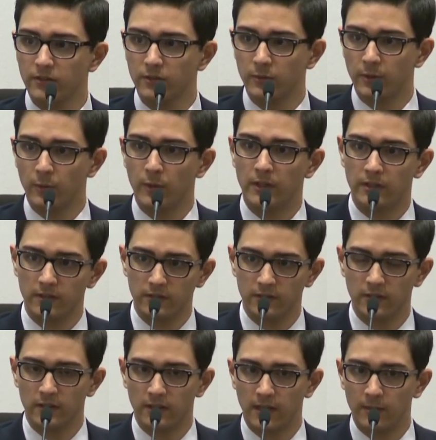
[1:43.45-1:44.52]
so we went
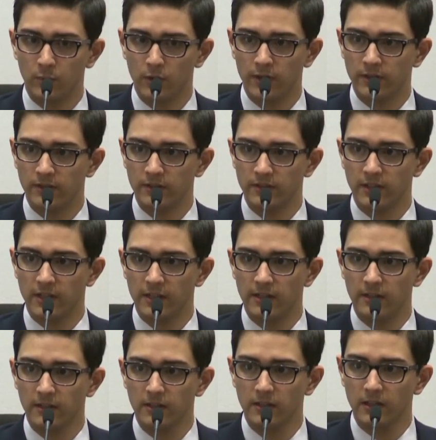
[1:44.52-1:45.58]
to the library to study.